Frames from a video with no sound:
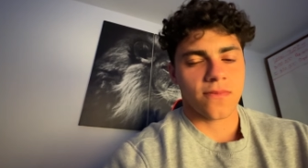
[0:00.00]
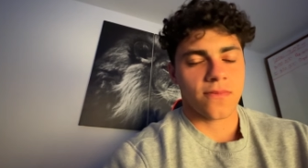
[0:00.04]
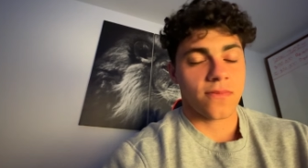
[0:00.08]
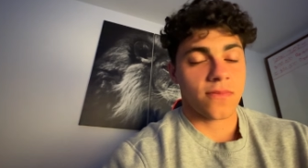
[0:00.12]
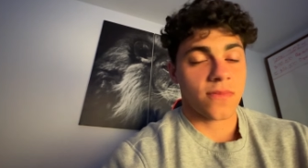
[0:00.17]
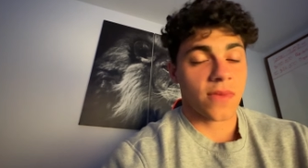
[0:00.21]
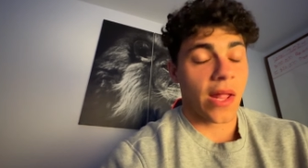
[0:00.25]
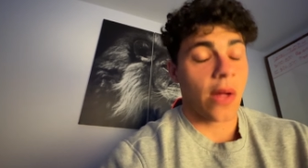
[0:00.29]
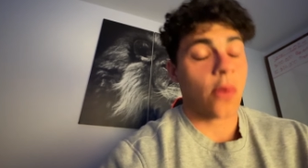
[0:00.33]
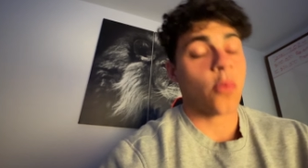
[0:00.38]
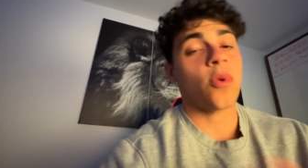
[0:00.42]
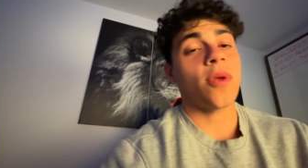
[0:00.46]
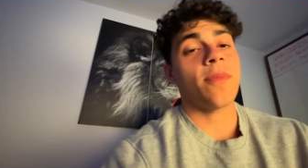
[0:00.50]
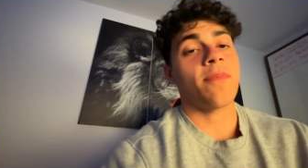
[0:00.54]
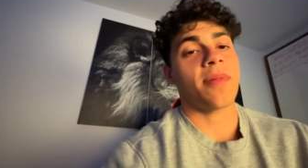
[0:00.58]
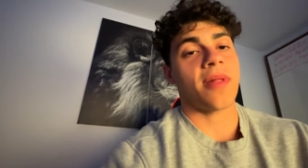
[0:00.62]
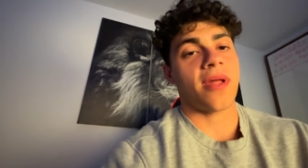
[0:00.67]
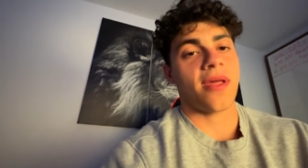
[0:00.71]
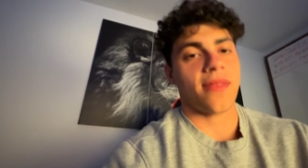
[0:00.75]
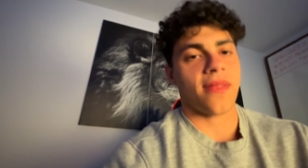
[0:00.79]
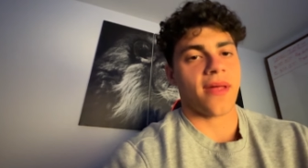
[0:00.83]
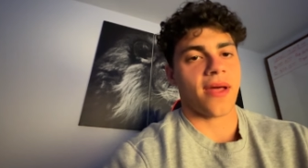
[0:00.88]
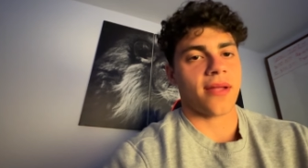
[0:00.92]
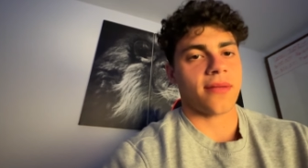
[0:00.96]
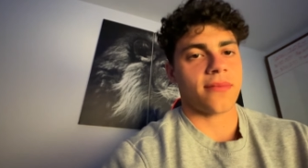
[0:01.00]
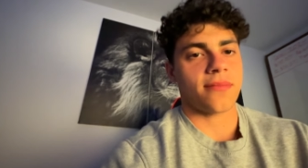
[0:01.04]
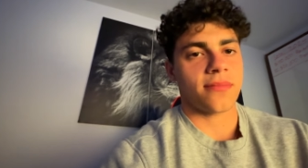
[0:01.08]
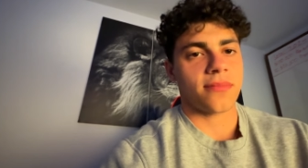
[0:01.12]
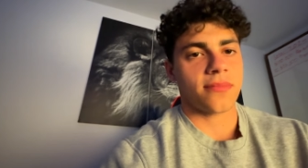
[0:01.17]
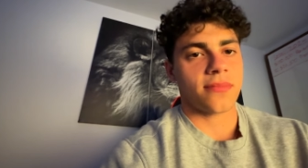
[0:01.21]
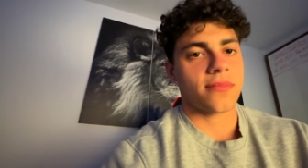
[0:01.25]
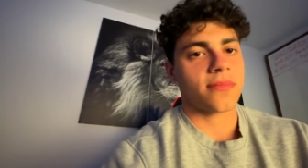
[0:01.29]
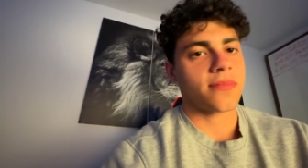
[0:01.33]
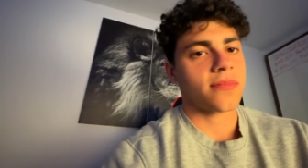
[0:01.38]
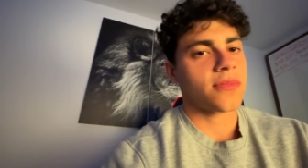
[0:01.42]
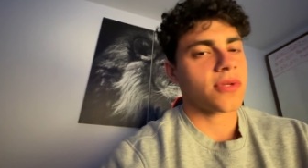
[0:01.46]
Now, replay that.
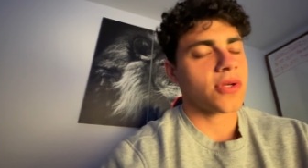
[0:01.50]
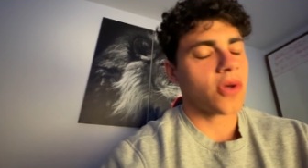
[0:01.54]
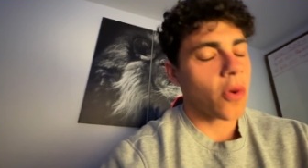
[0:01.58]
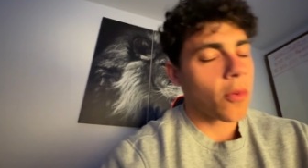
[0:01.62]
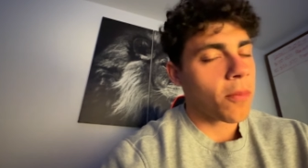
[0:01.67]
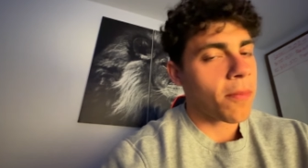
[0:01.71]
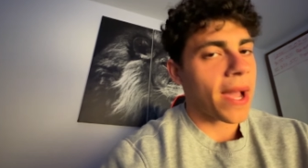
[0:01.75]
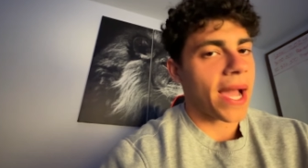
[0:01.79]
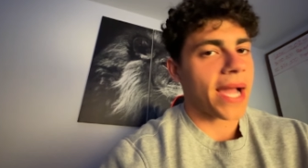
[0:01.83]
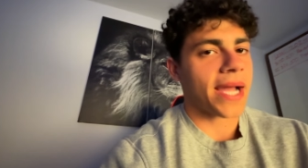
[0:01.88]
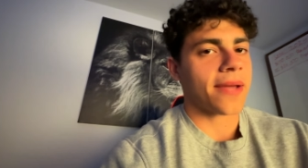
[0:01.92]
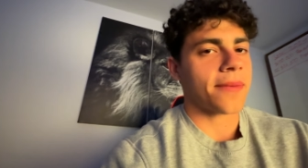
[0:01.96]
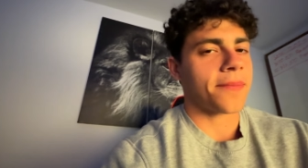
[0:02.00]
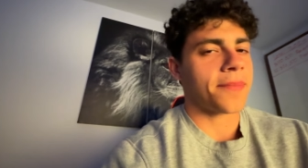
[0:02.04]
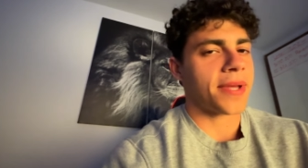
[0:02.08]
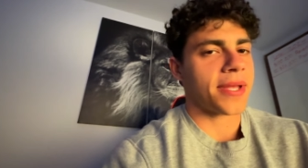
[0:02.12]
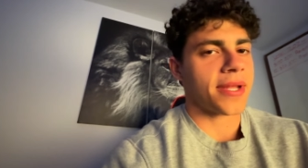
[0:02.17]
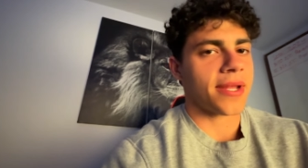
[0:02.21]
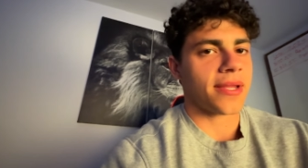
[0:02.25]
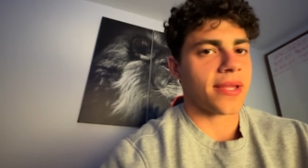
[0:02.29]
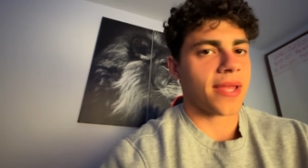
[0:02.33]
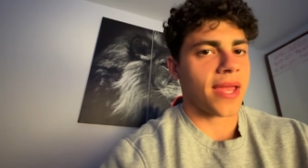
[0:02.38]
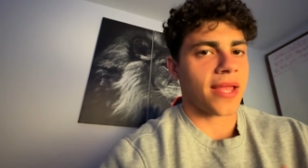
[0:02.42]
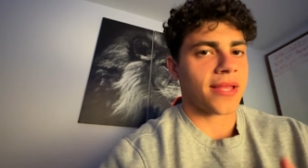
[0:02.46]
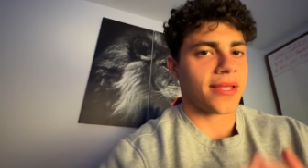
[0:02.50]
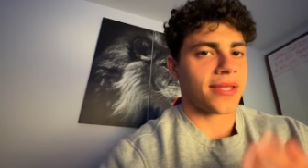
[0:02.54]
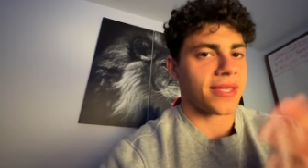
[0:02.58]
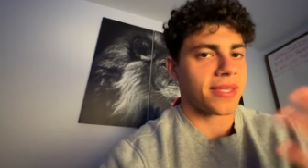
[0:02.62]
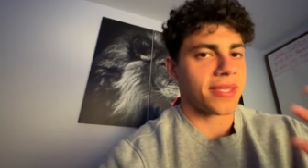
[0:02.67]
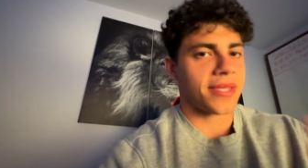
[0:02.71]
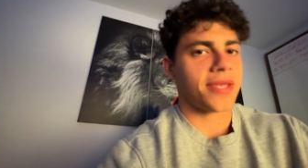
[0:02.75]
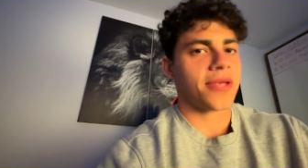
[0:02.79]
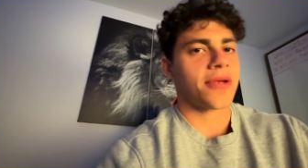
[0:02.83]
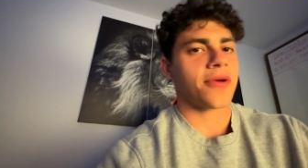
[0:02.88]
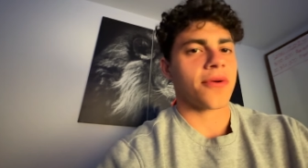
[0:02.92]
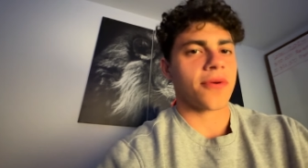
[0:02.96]
Go back a bit and
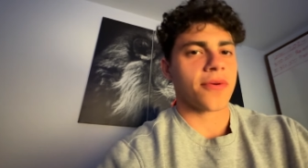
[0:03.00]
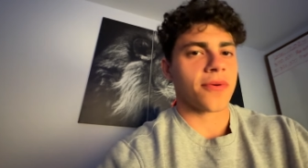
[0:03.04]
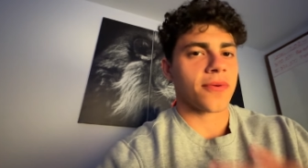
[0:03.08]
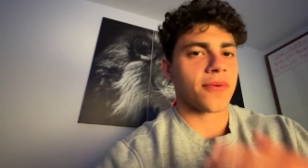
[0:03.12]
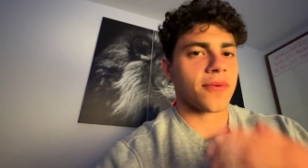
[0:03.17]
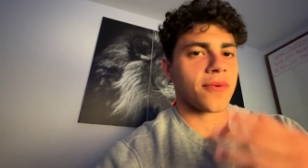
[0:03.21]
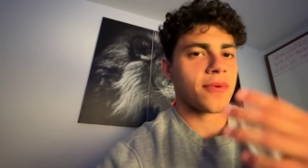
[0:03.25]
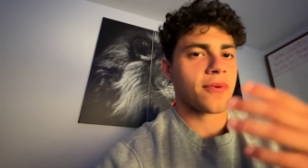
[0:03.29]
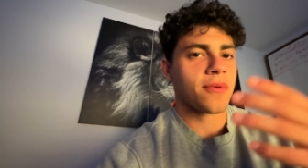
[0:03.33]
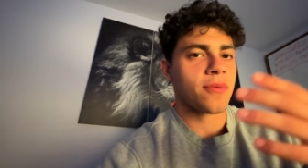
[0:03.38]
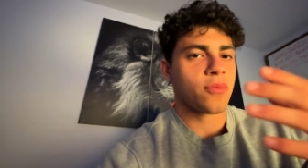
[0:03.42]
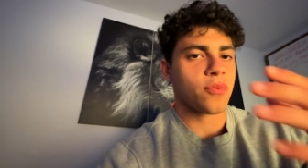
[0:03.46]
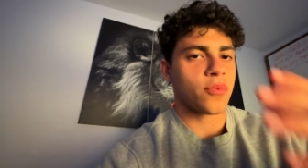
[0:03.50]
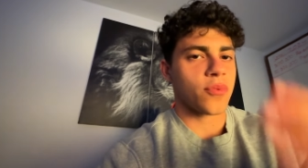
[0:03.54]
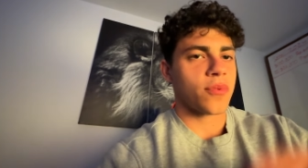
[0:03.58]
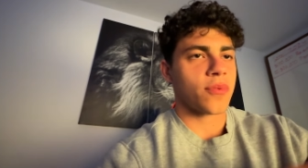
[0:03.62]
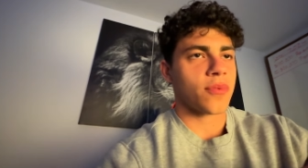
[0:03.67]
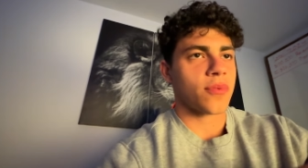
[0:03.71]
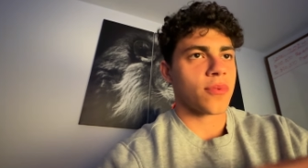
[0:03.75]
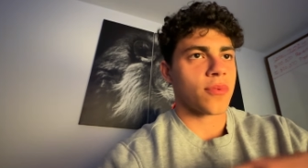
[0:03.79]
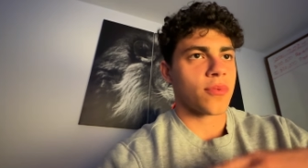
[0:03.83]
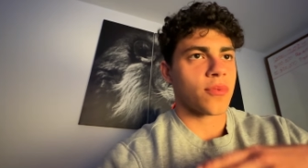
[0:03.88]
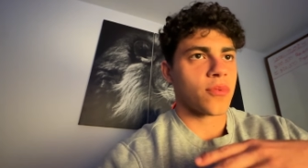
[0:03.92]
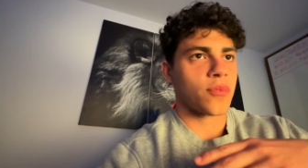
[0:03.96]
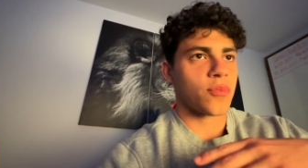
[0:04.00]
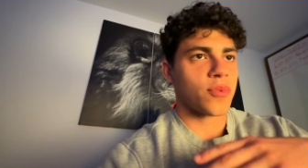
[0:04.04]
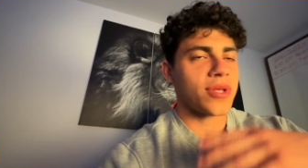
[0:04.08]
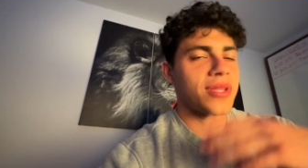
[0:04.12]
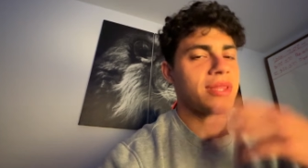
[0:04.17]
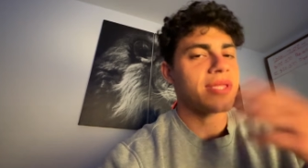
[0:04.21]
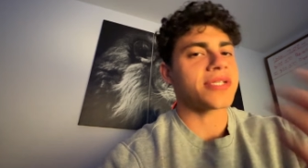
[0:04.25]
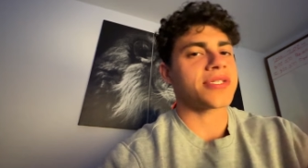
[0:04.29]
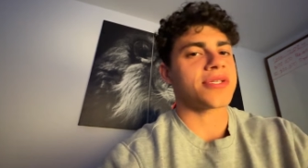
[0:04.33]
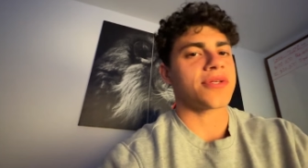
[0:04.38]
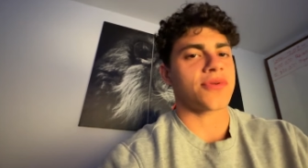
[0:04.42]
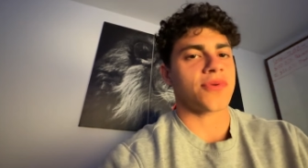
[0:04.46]
hear, re
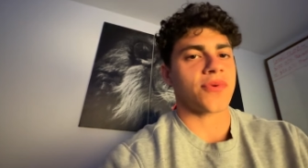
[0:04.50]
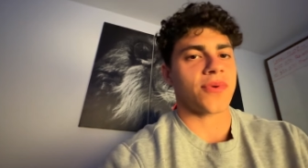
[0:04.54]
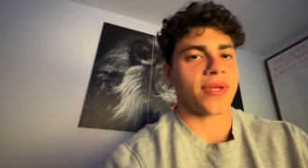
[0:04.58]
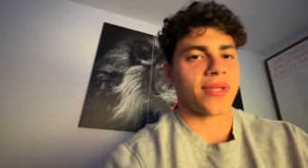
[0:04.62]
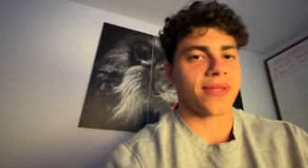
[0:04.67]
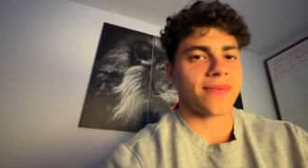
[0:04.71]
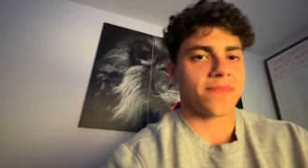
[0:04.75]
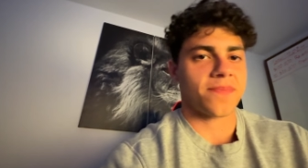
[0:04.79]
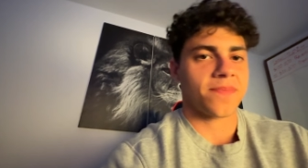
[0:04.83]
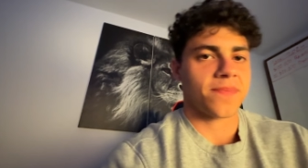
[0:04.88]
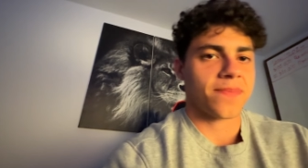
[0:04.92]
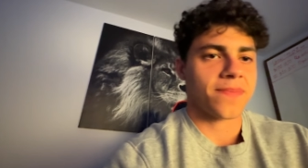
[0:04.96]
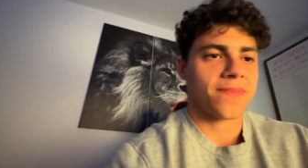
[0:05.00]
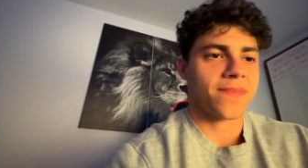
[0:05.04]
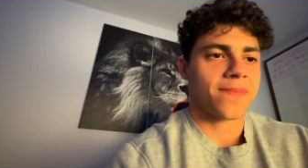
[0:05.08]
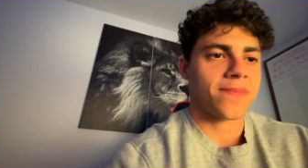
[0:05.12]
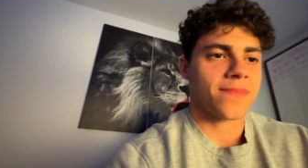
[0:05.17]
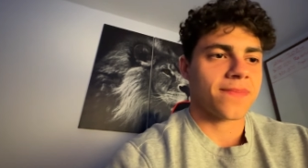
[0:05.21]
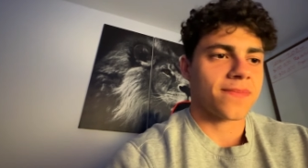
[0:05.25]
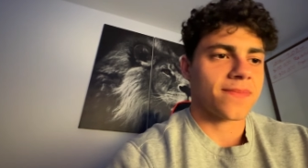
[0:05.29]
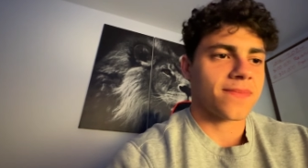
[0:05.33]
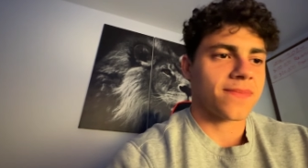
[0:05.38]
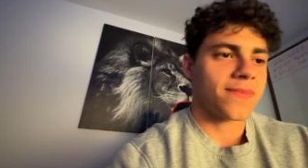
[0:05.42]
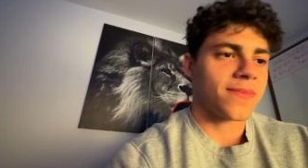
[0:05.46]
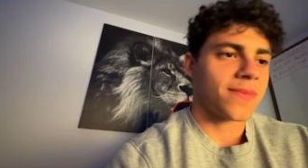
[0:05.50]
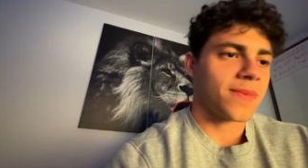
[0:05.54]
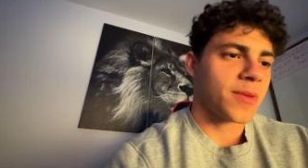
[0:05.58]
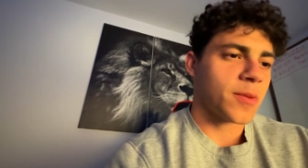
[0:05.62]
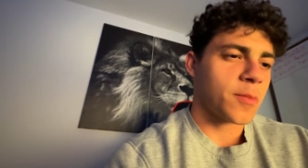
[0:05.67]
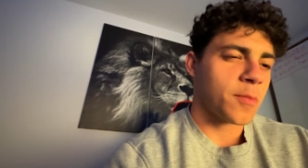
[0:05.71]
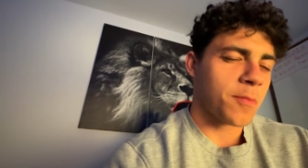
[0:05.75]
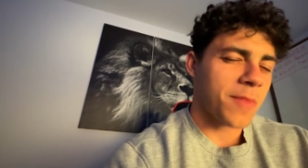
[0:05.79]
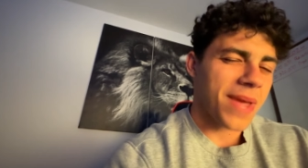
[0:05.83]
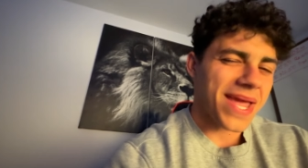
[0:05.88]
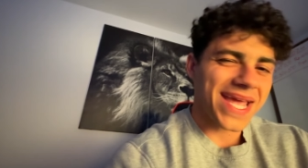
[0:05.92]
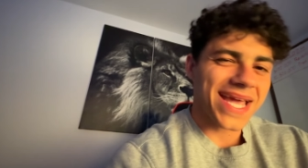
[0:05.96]
listen to it
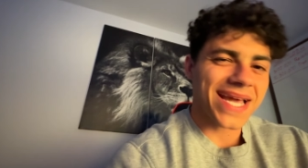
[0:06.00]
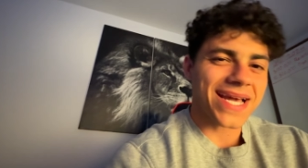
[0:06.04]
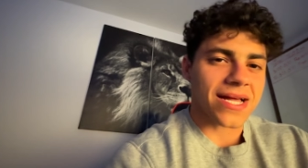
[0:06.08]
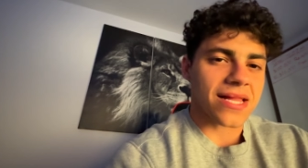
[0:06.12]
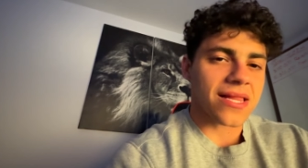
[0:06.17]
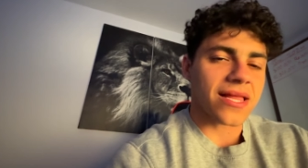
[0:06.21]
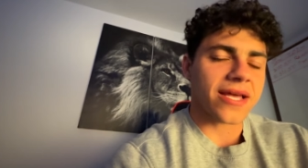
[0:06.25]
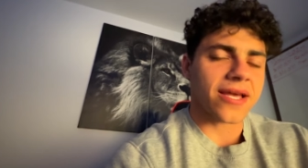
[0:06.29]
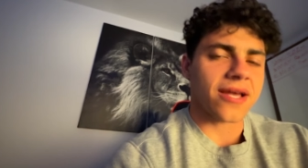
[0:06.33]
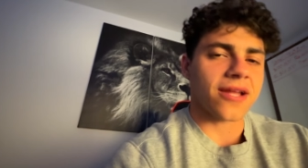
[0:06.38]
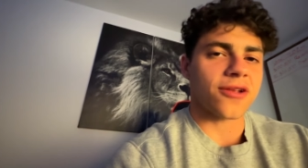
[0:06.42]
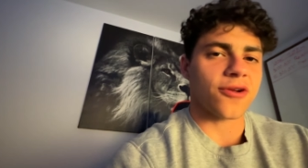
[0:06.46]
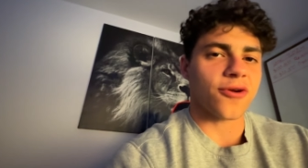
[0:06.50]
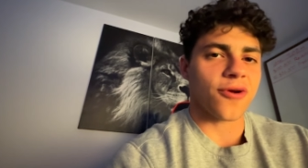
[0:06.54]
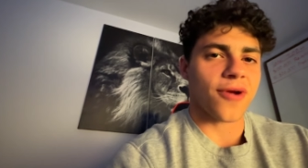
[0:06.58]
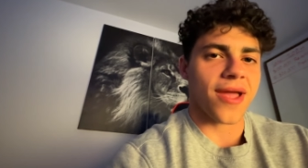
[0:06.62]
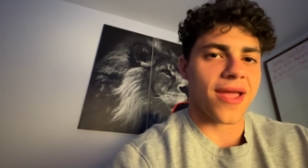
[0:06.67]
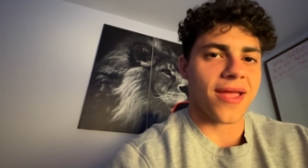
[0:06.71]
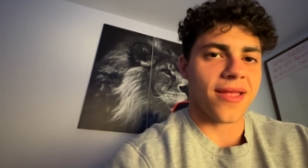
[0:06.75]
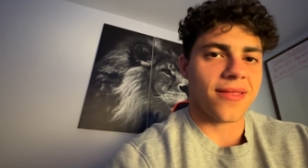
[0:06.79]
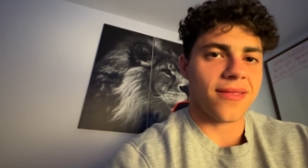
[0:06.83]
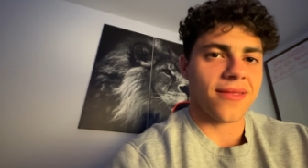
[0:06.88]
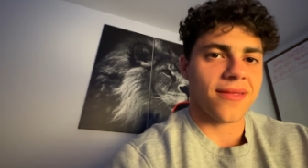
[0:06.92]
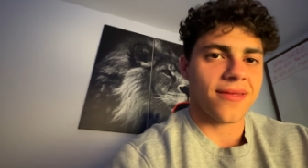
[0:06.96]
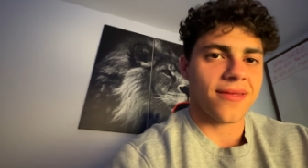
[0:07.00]
make it click in your head.